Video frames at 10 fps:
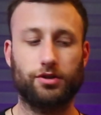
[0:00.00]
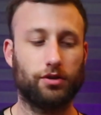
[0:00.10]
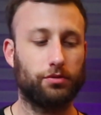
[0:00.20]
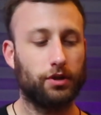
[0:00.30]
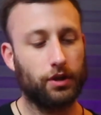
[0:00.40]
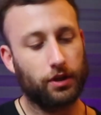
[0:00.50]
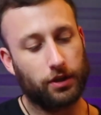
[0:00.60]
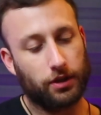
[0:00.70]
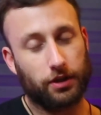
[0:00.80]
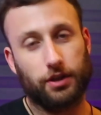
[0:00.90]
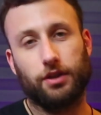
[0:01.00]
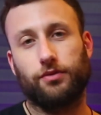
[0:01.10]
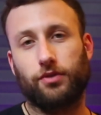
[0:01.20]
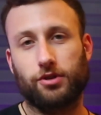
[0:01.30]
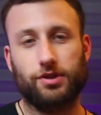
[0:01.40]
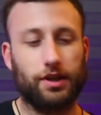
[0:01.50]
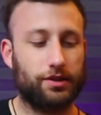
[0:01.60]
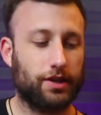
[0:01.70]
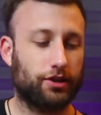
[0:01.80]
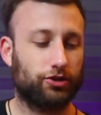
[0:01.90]
So in the first A
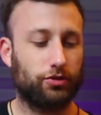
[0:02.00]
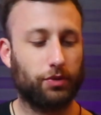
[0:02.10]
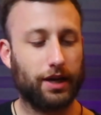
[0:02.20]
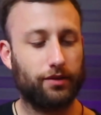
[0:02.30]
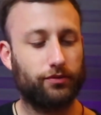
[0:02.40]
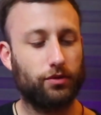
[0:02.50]
section, we have